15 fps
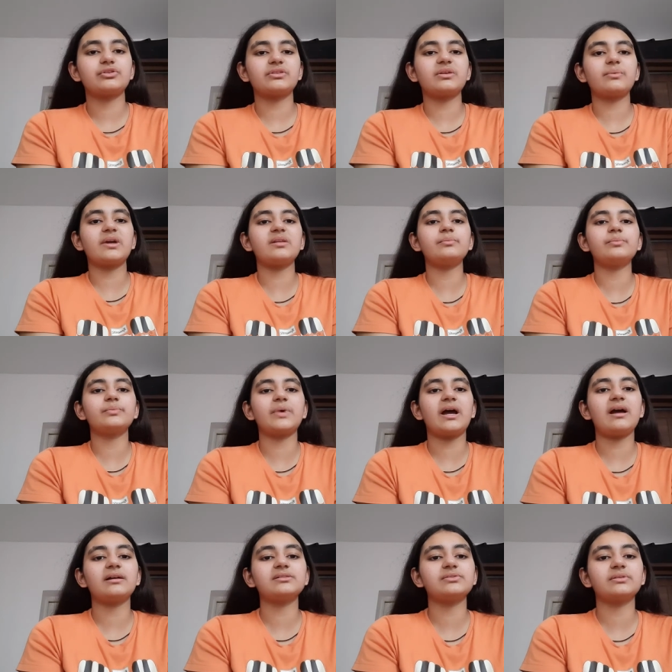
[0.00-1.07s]
so they went
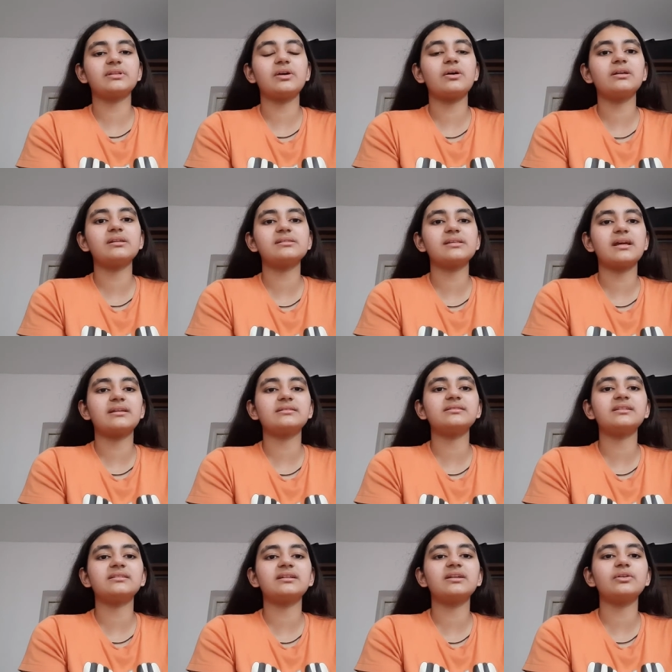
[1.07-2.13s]
back, so they all
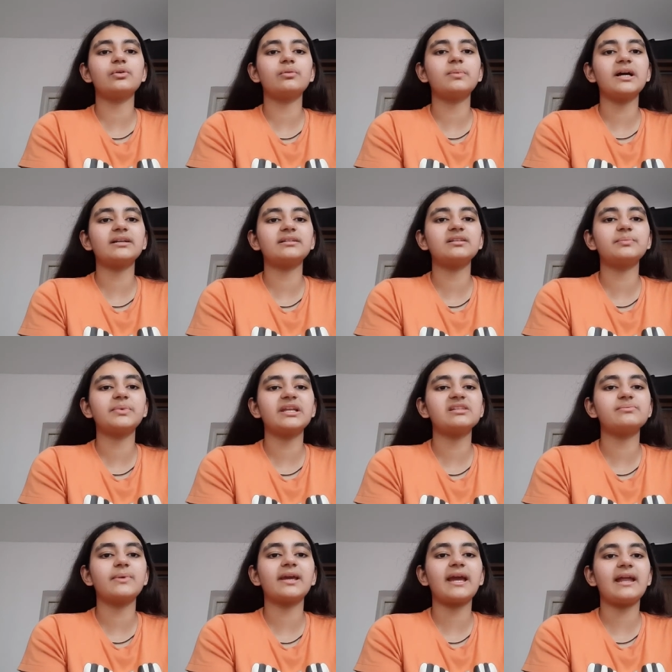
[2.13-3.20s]
decided that they'd go back to the
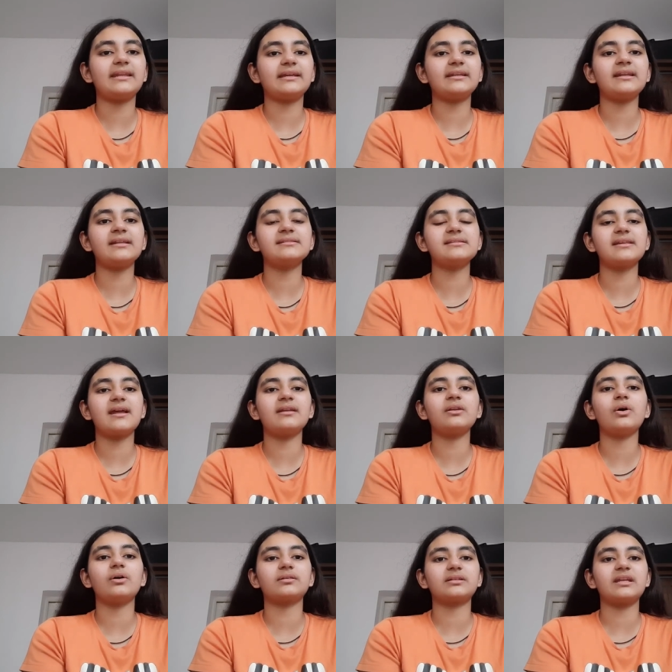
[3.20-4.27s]
place where Cadogan had
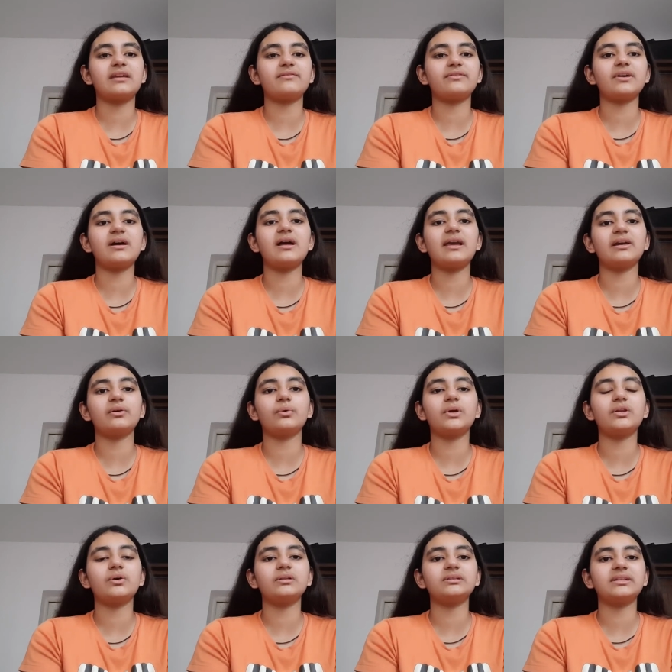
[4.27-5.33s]
sent Octavia, Echo,
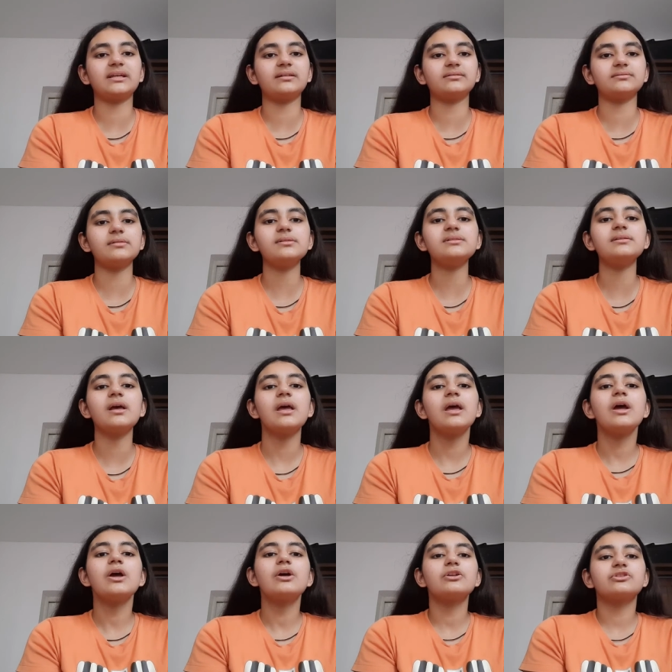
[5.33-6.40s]
and all the others.
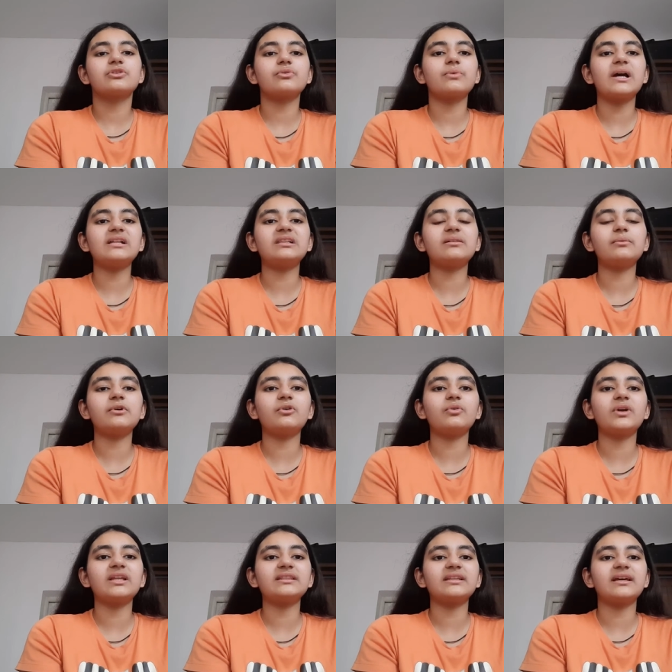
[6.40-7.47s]
So while they were
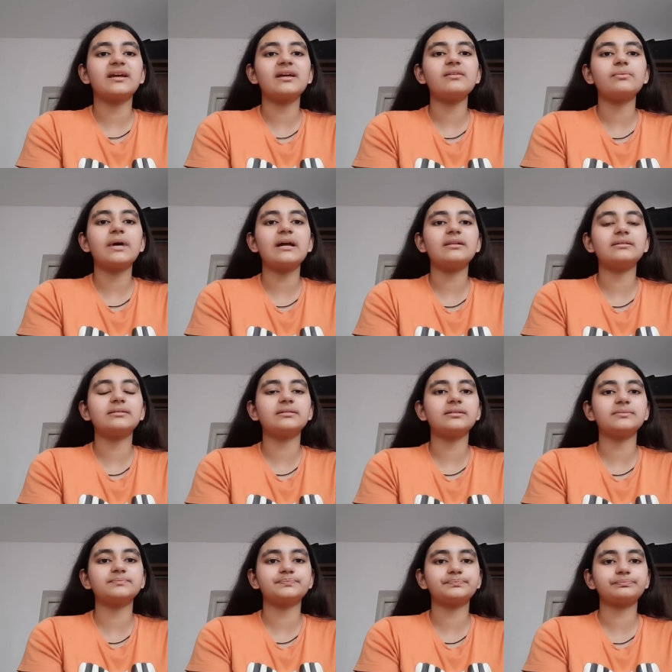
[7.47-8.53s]
going there, while
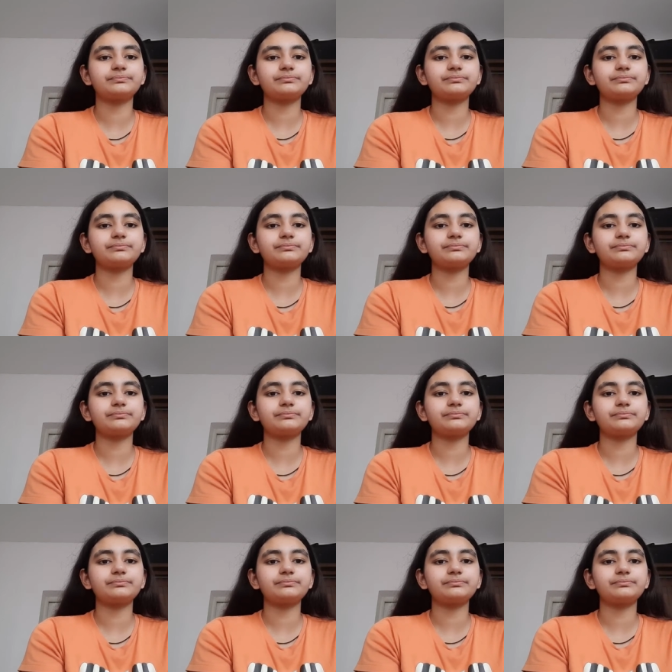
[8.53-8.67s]
the